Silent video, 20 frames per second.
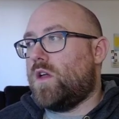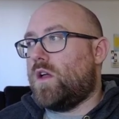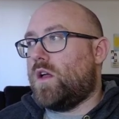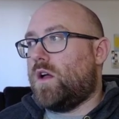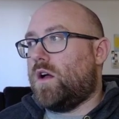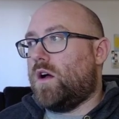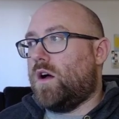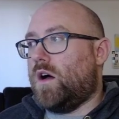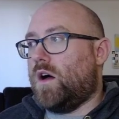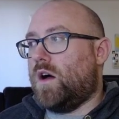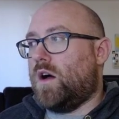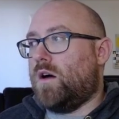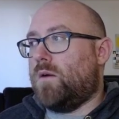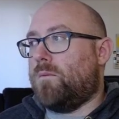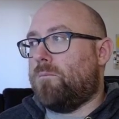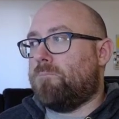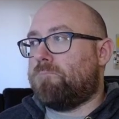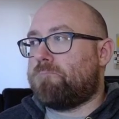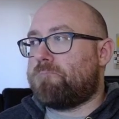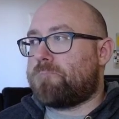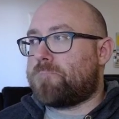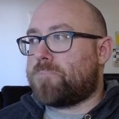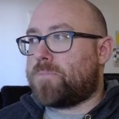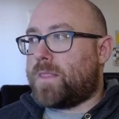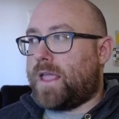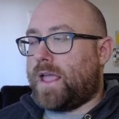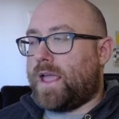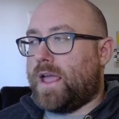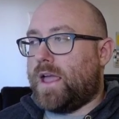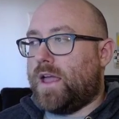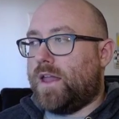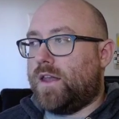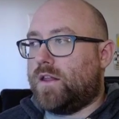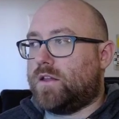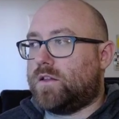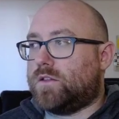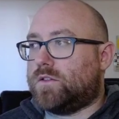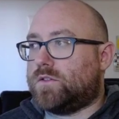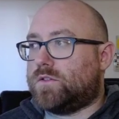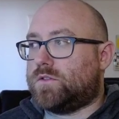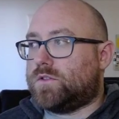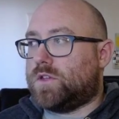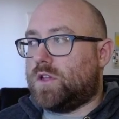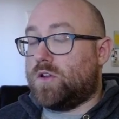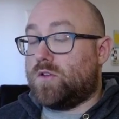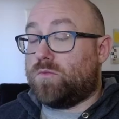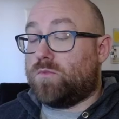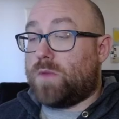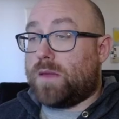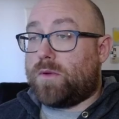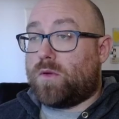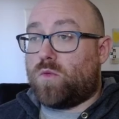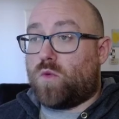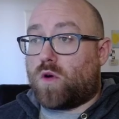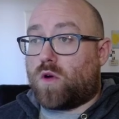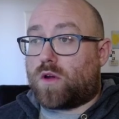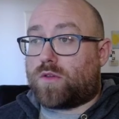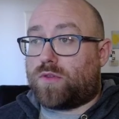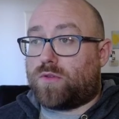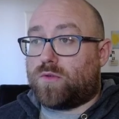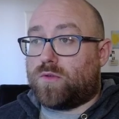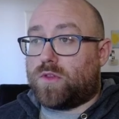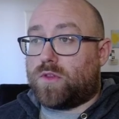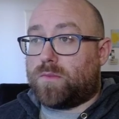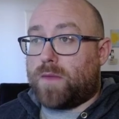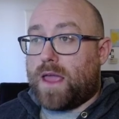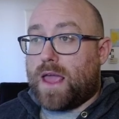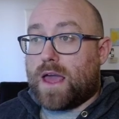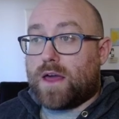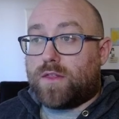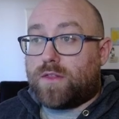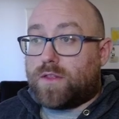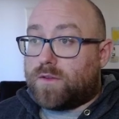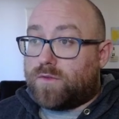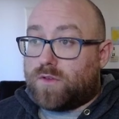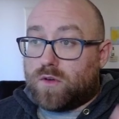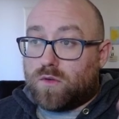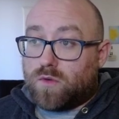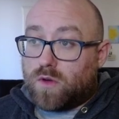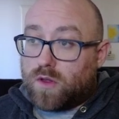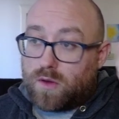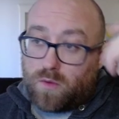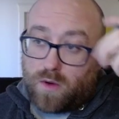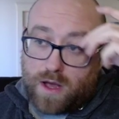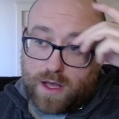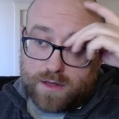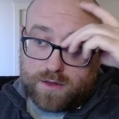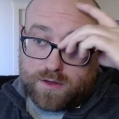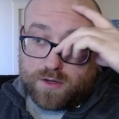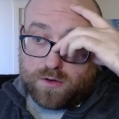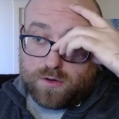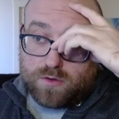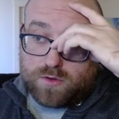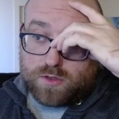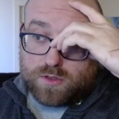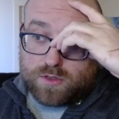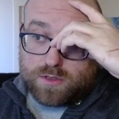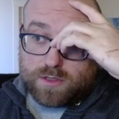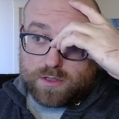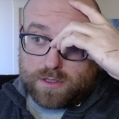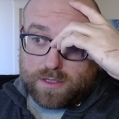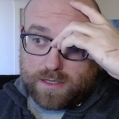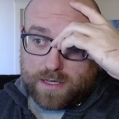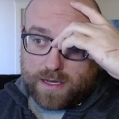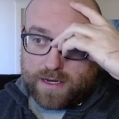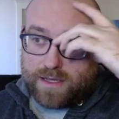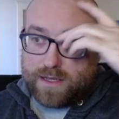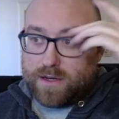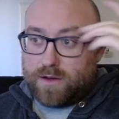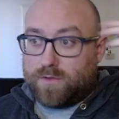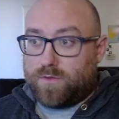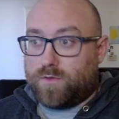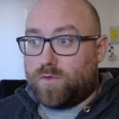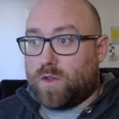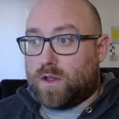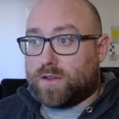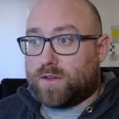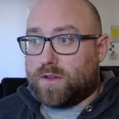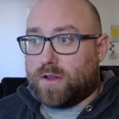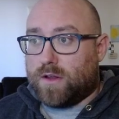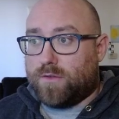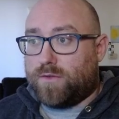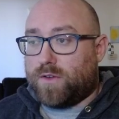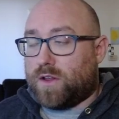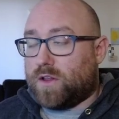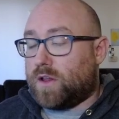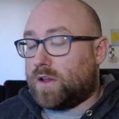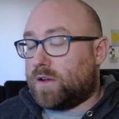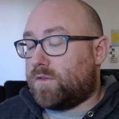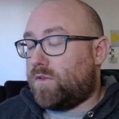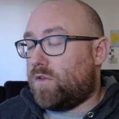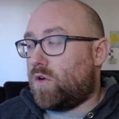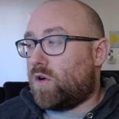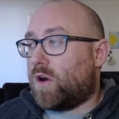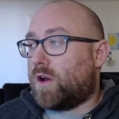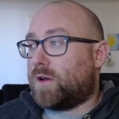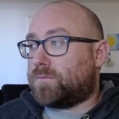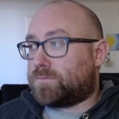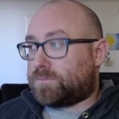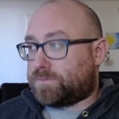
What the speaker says: and maybe work through the math if you really want to, just to kind of get a feeling for it,